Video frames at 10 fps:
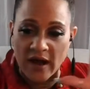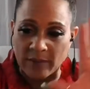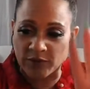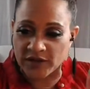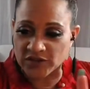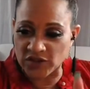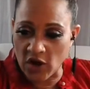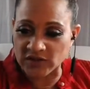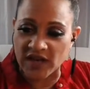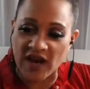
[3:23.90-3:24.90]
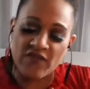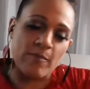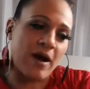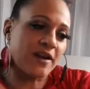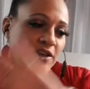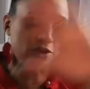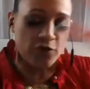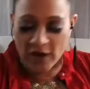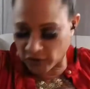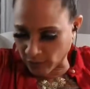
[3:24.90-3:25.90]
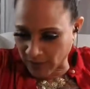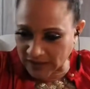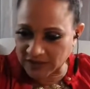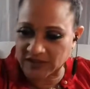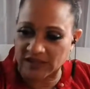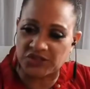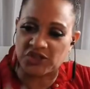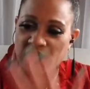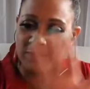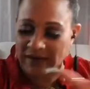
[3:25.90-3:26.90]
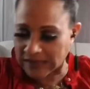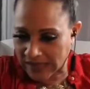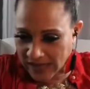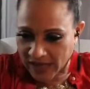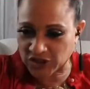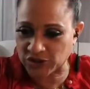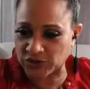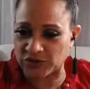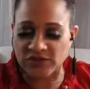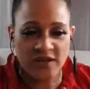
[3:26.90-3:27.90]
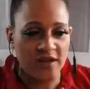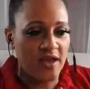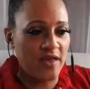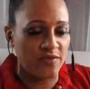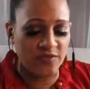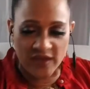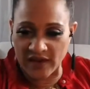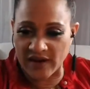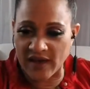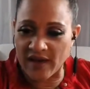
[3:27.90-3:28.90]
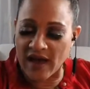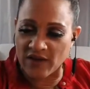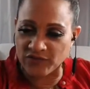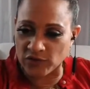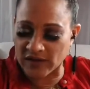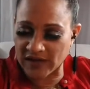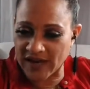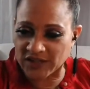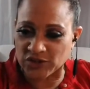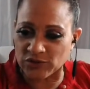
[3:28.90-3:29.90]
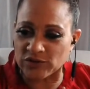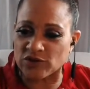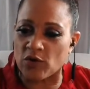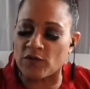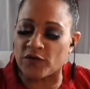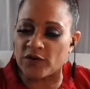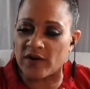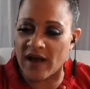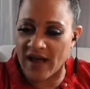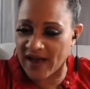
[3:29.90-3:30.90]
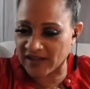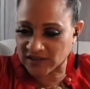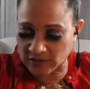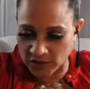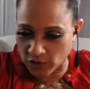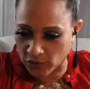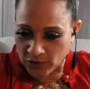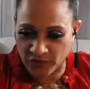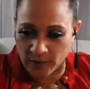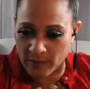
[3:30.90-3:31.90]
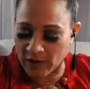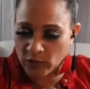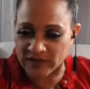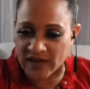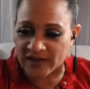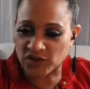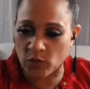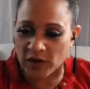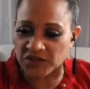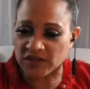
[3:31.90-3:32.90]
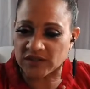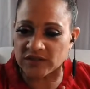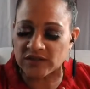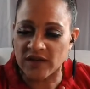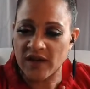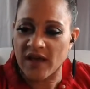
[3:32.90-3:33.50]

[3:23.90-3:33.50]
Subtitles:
I'm going to talk to everybody. You know, I do my little teaching, my little lectures. And then after the lecture is over, I ask, you know, if anybody wants to ask questions.